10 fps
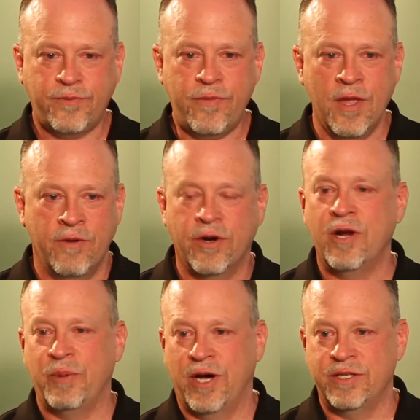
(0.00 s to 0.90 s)
a
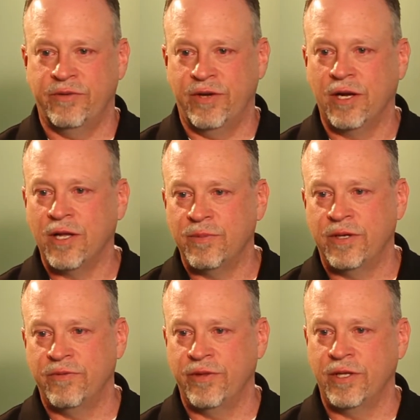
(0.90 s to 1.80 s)
very positive outcome
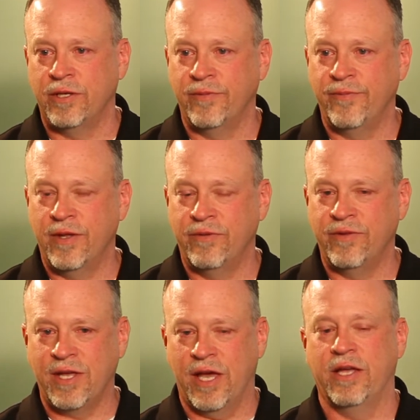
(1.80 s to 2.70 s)
of the
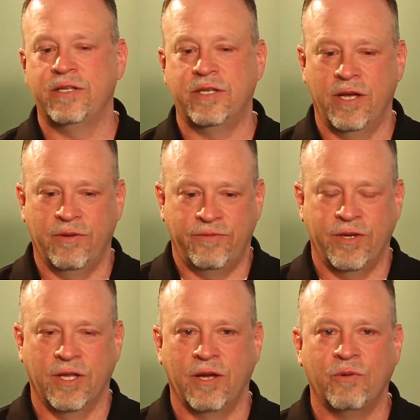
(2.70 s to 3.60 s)
case, I
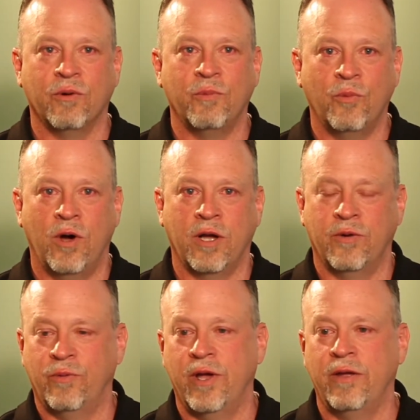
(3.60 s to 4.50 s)
feel like we're walking
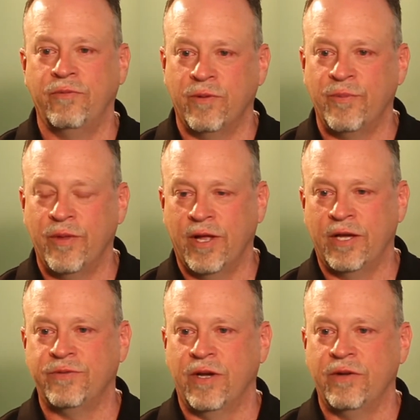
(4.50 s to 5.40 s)
away from the
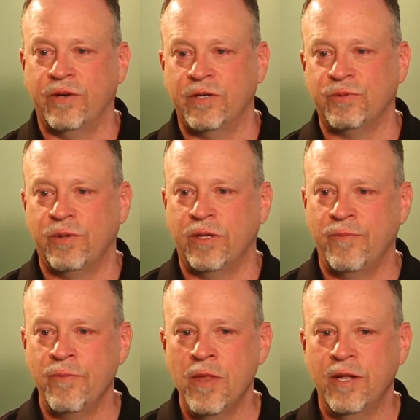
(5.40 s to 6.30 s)
last 5 years with
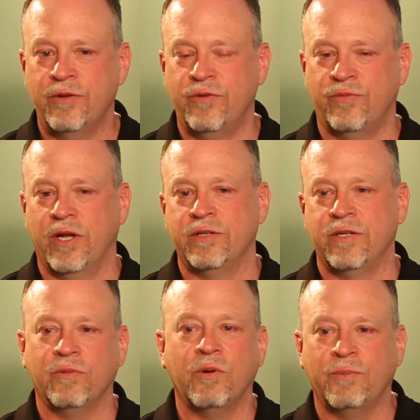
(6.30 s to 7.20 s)
2 friends
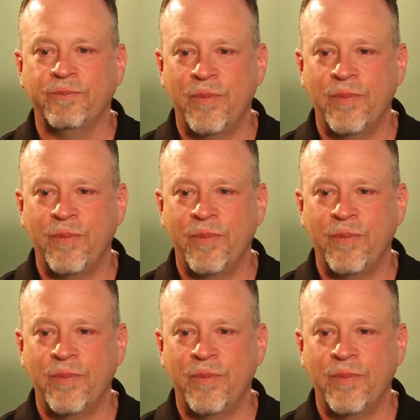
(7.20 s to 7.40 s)
that we'll